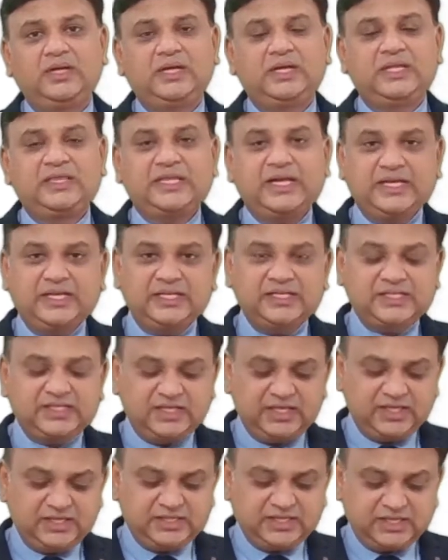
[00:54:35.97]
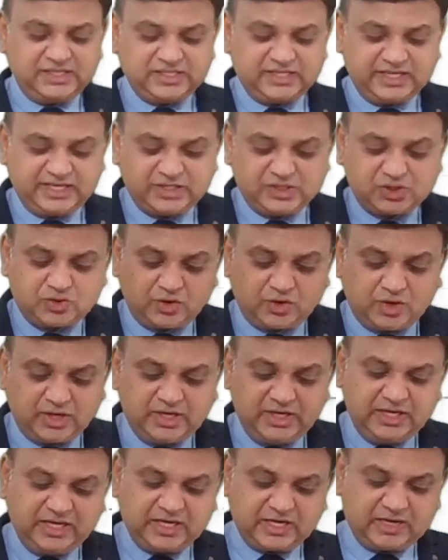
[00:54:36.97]
That is the reason I
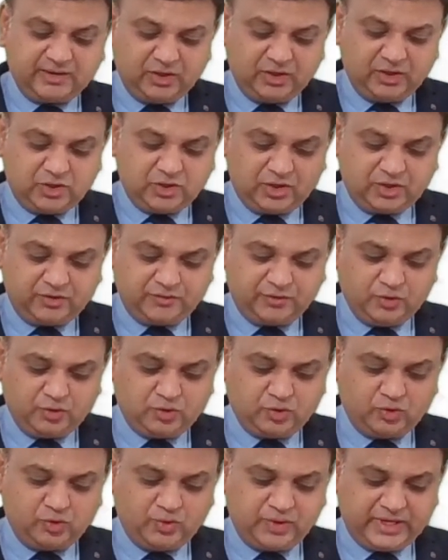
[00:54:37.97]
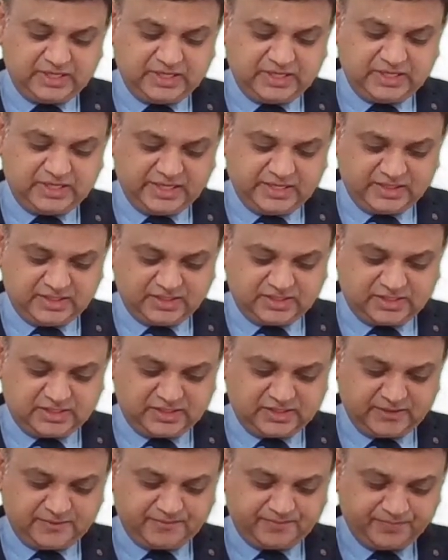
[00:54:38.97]
strongly recommend all of you to do answer like this.
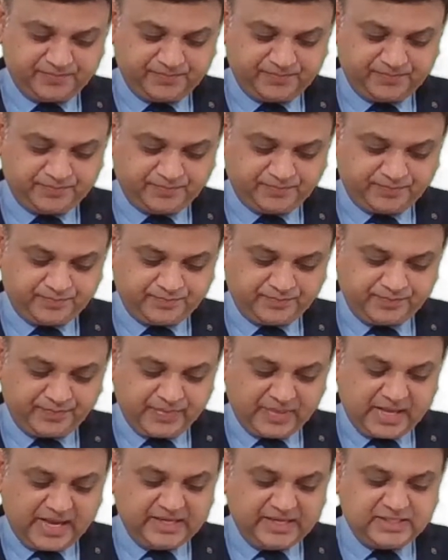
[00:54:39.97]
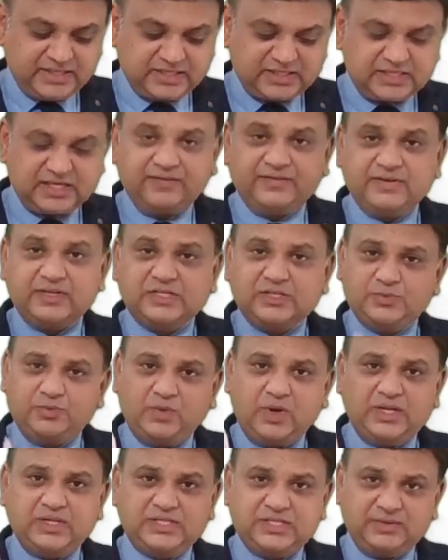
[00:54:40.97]
I just give a
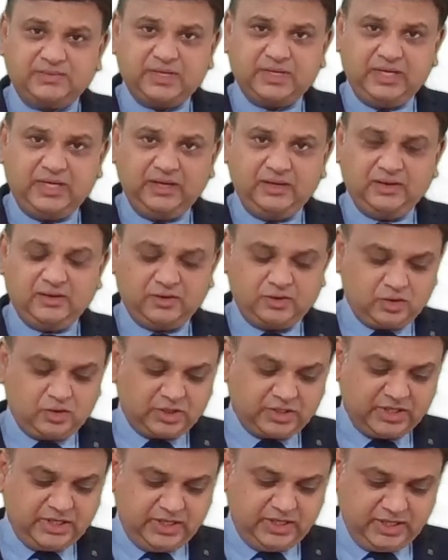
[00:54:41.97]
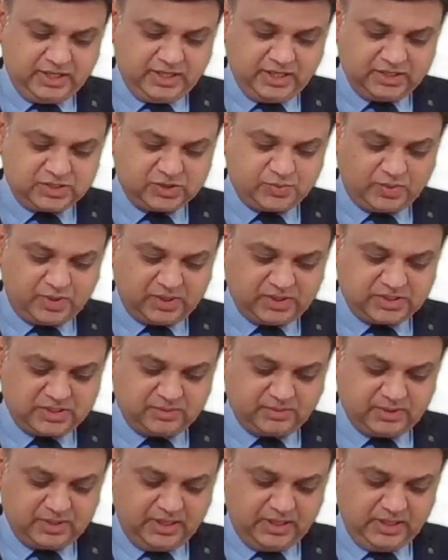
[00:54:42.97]
small summary, not in detail, small
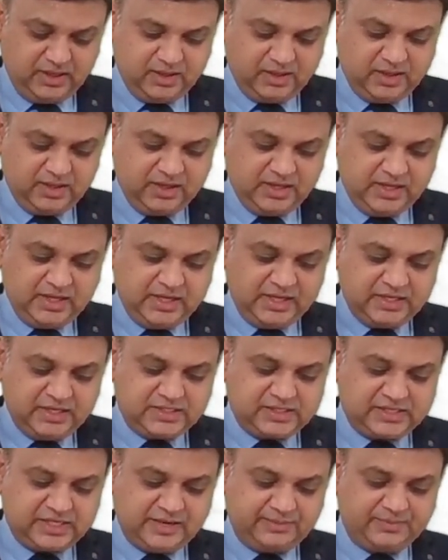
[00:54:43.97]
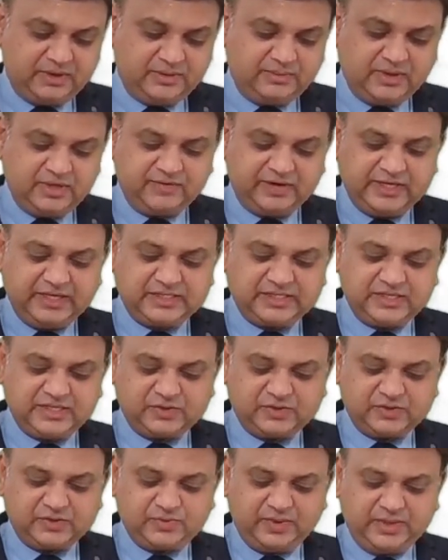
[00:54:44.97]
summary. Step number 1 is
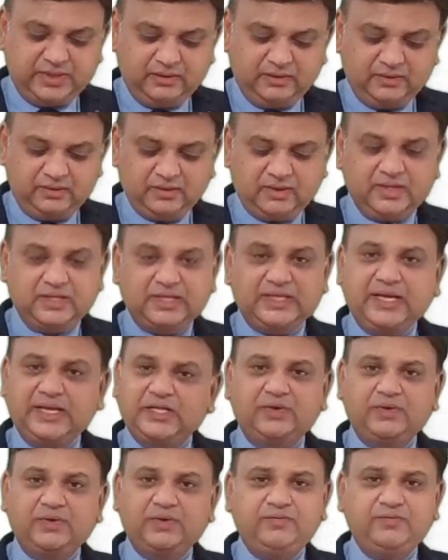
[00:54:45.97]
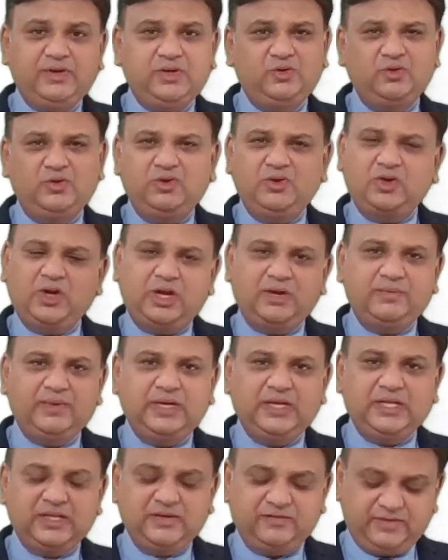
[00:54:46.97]
investment. That is what we do normally
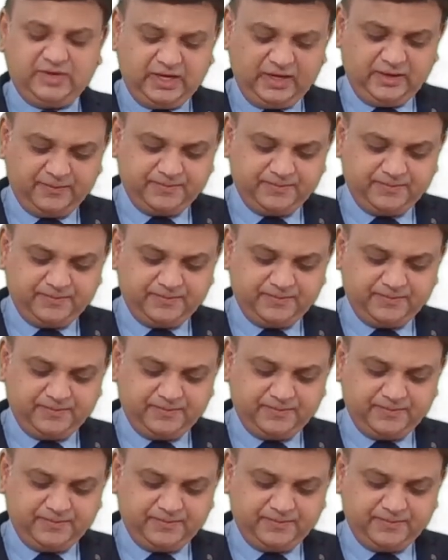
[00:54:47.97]
the way.